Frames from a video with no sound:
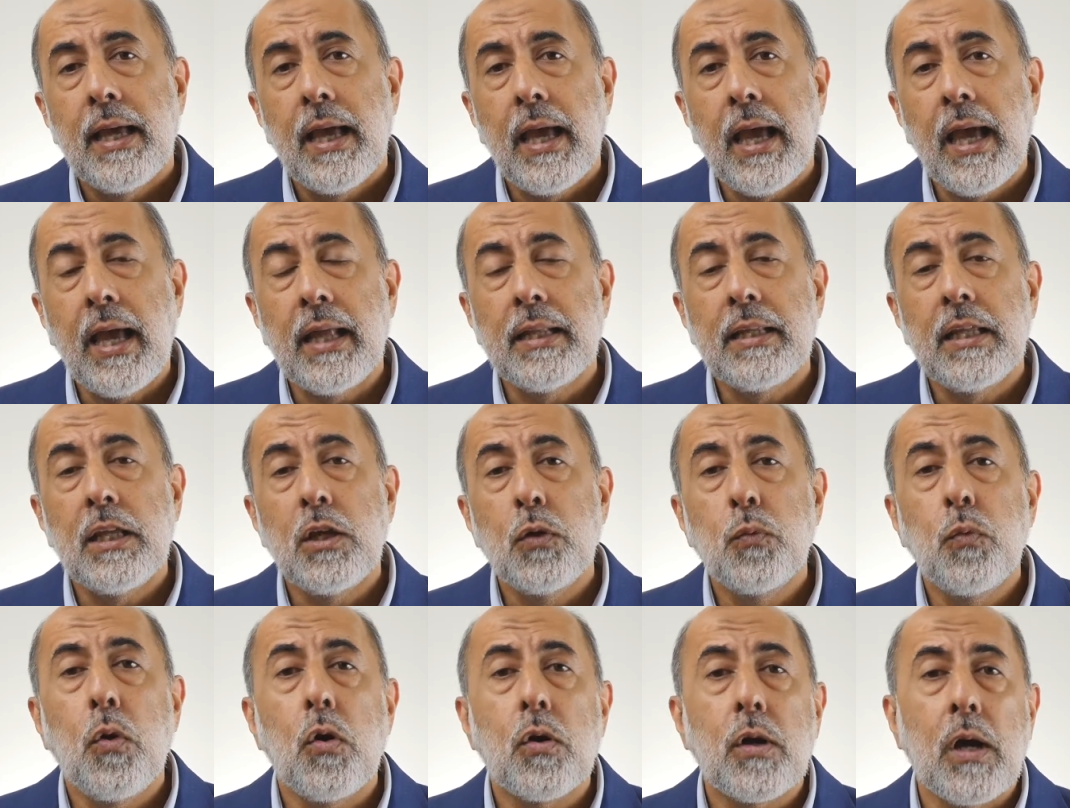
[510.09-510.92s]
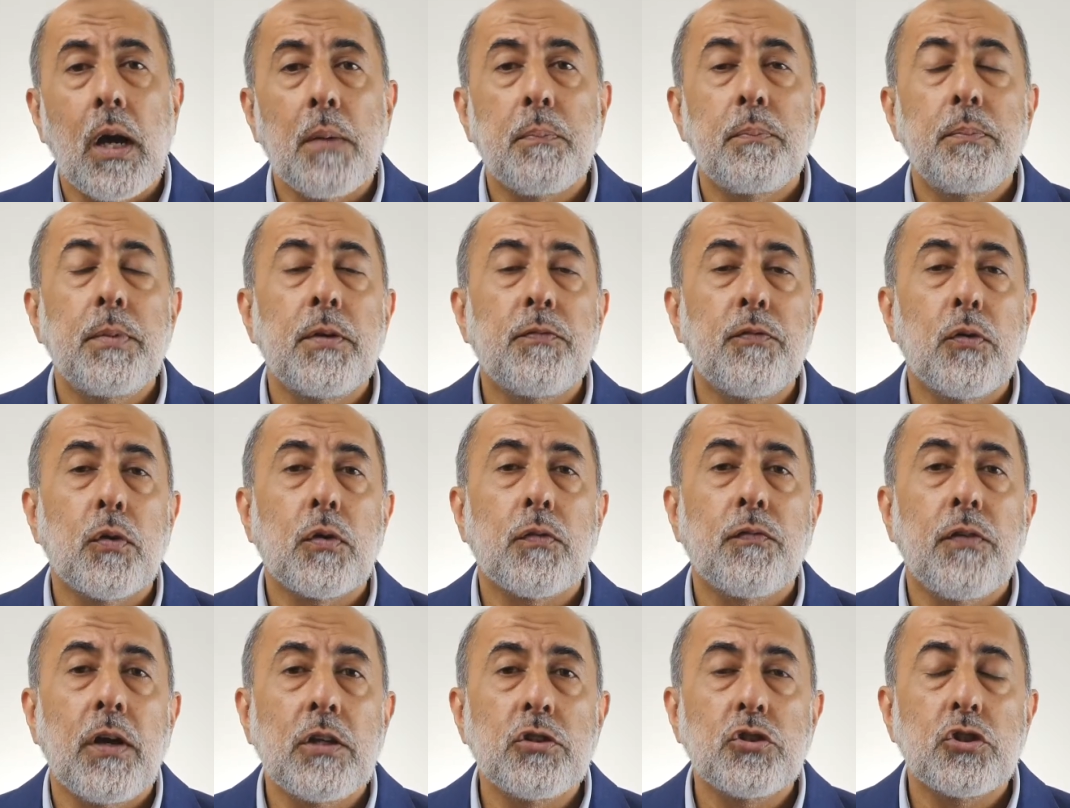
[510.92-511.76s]
and he woke up before
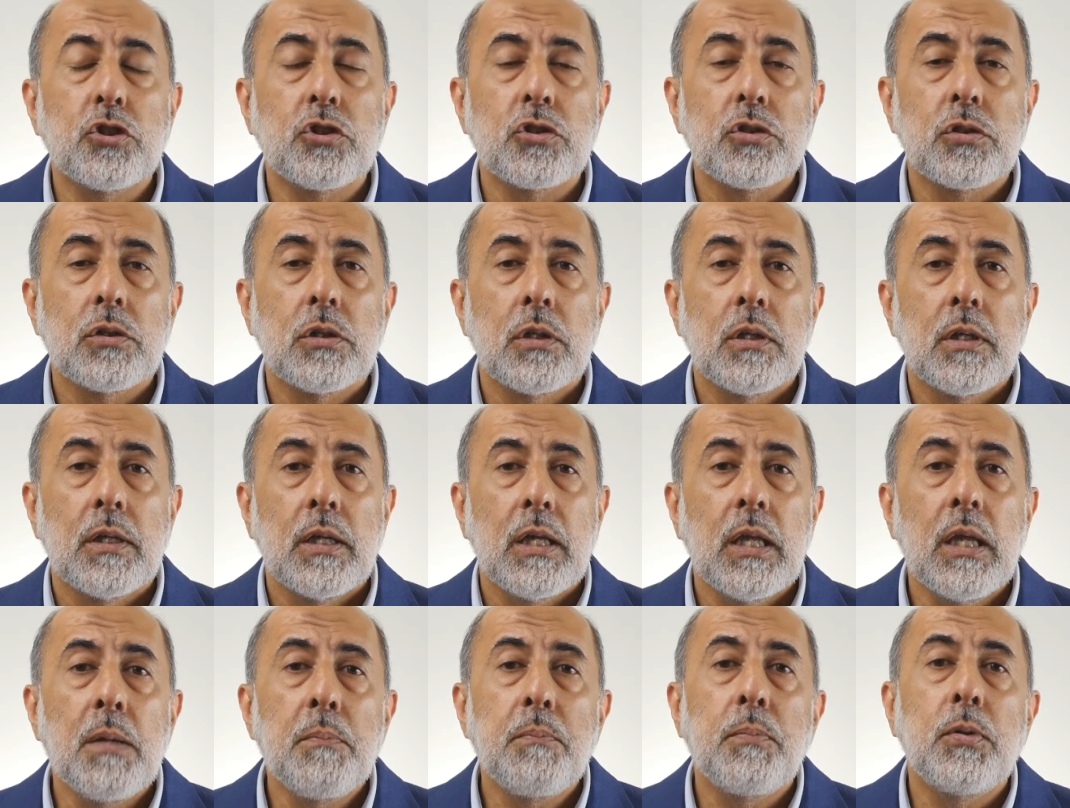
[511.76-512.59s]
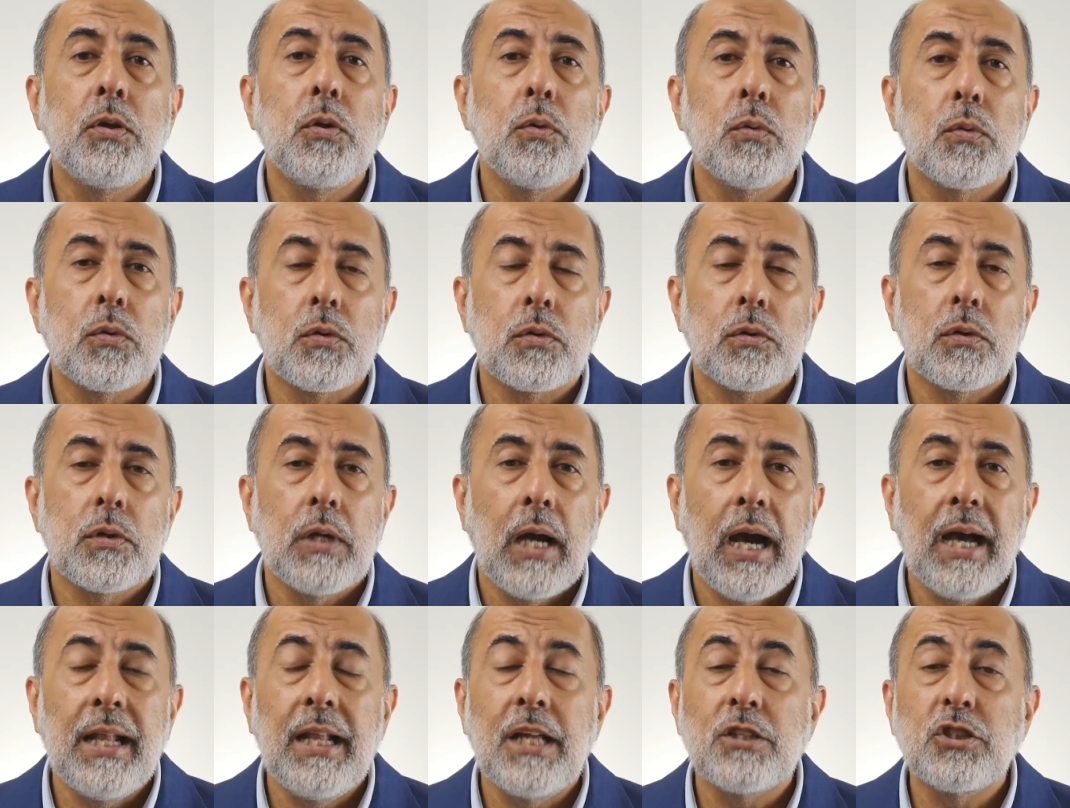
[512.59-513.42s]
Fajr, impure,
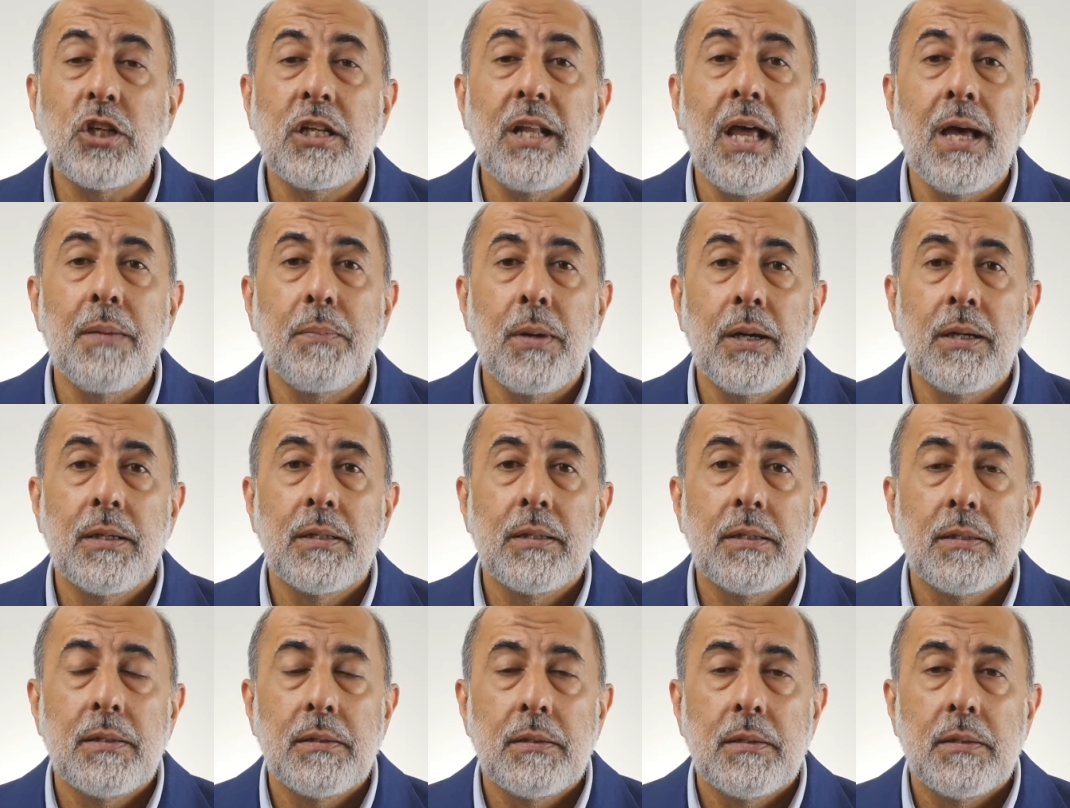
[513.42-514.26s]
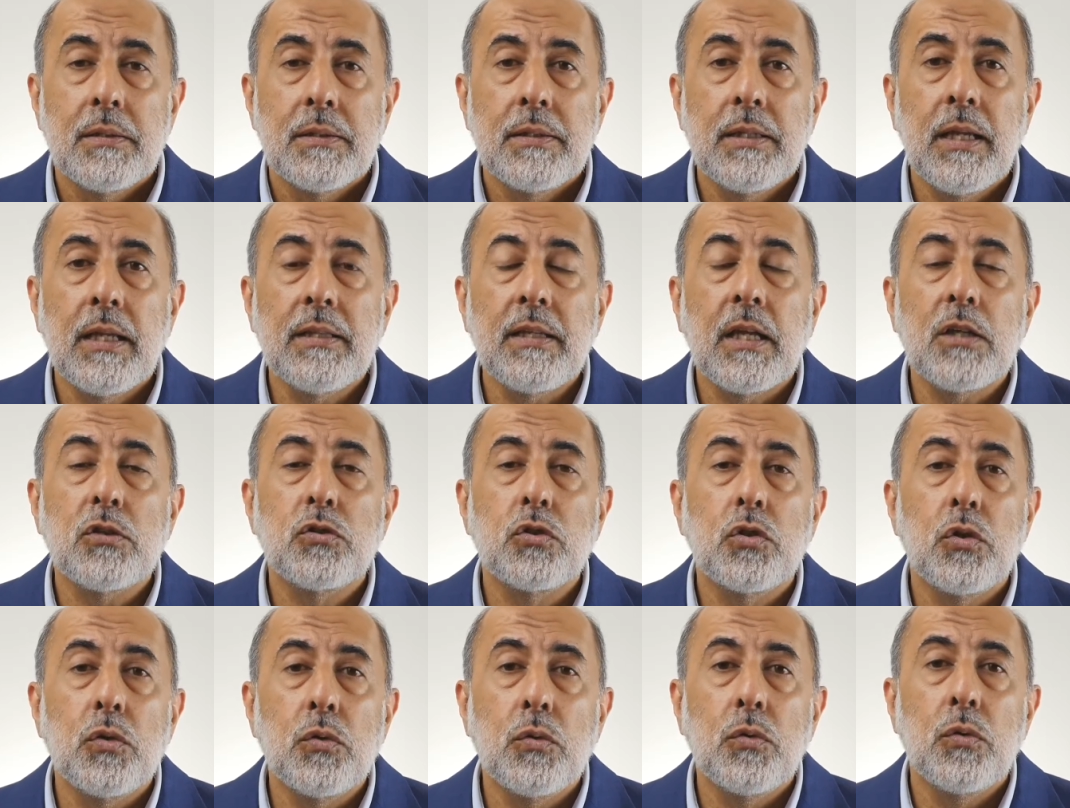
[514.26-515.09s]
ala janaba, needing
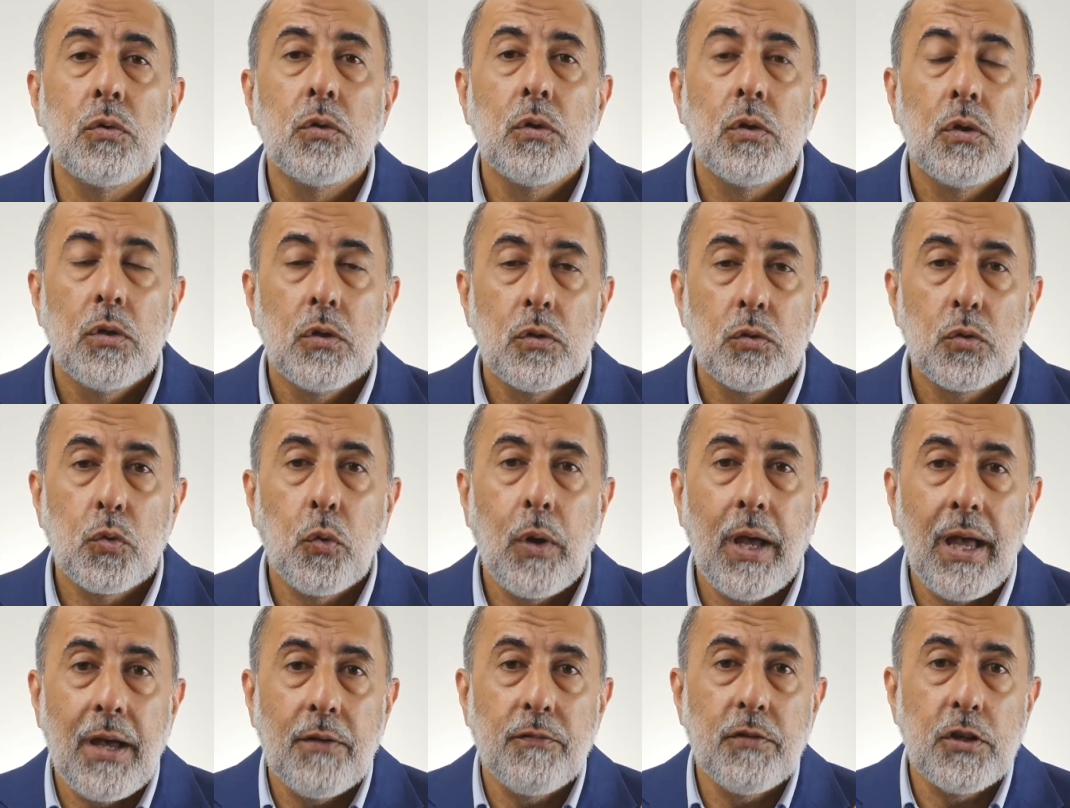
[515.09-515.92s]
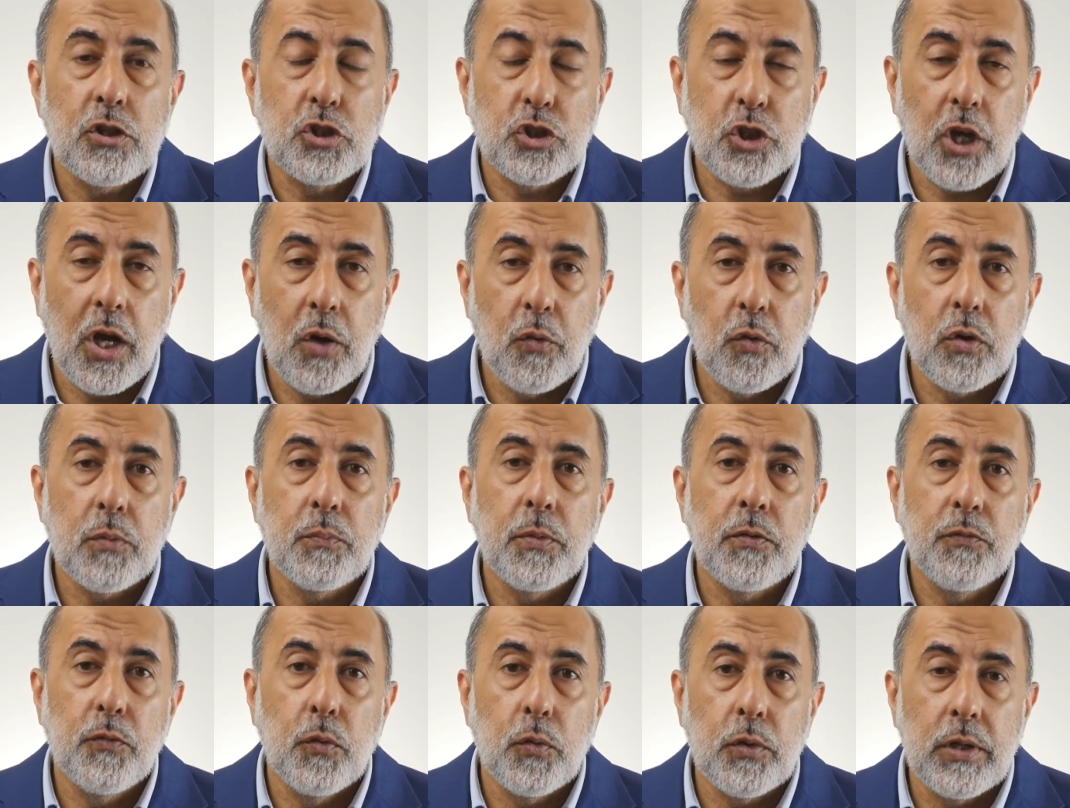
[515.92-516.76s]
to have a shower
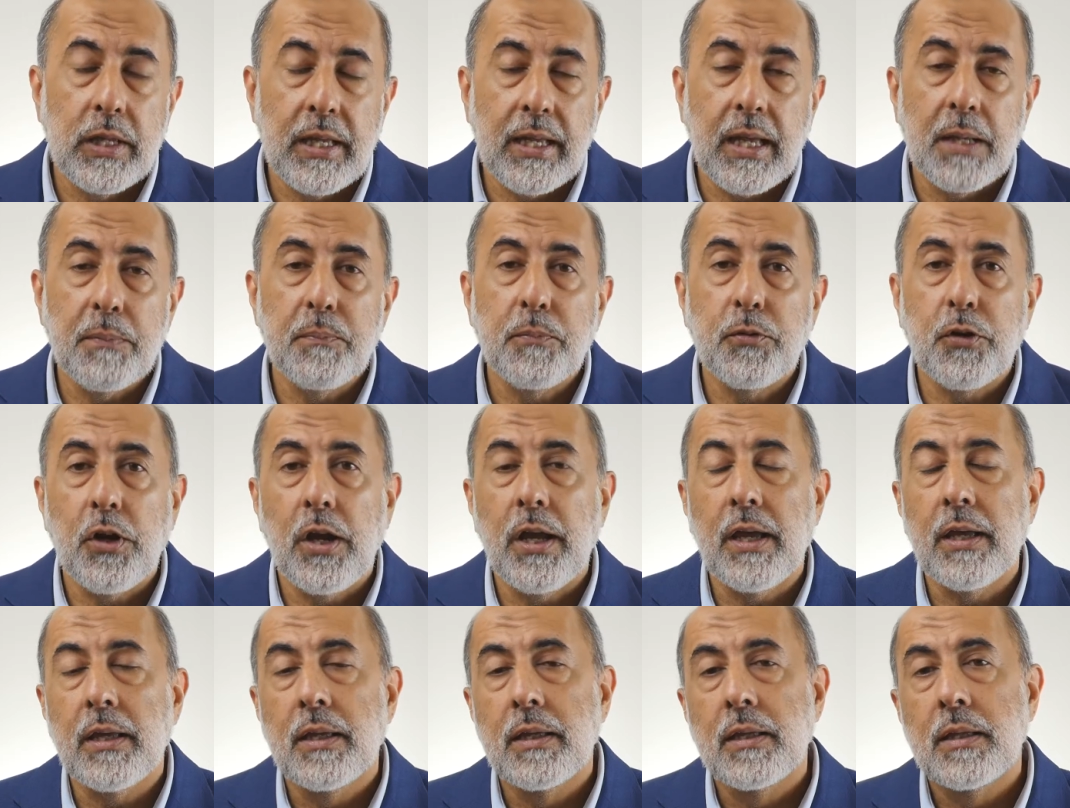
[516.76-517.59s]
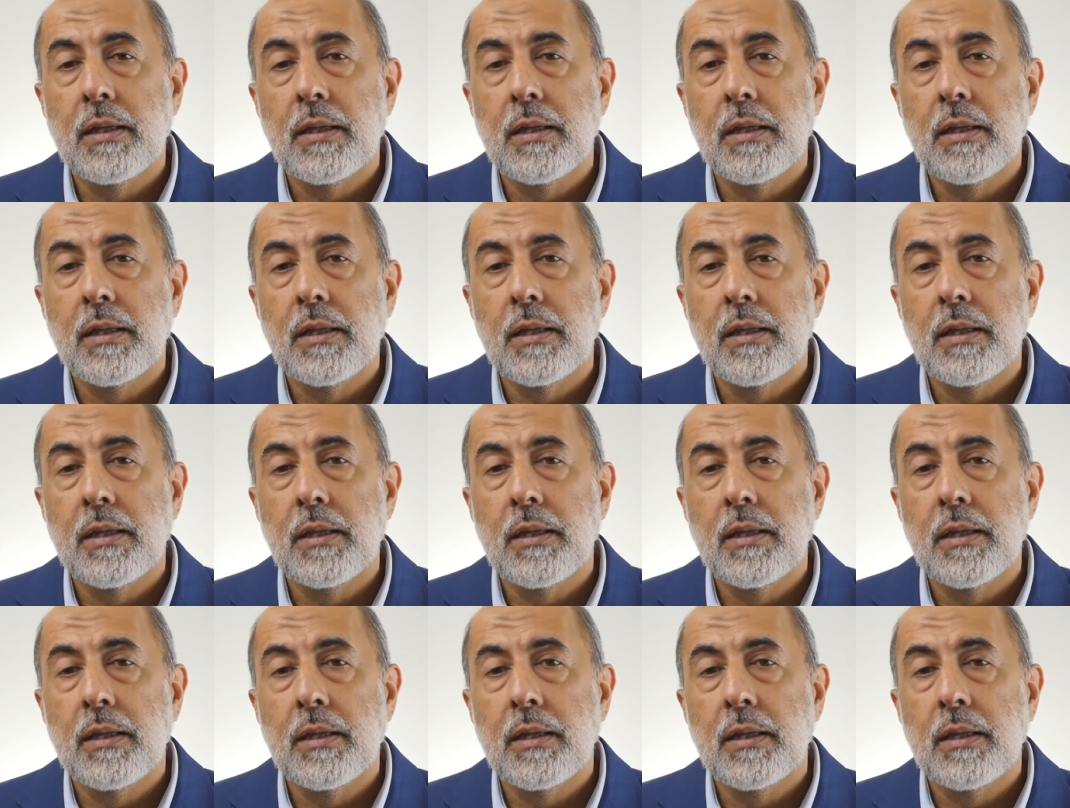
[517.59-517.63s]
before he can pray.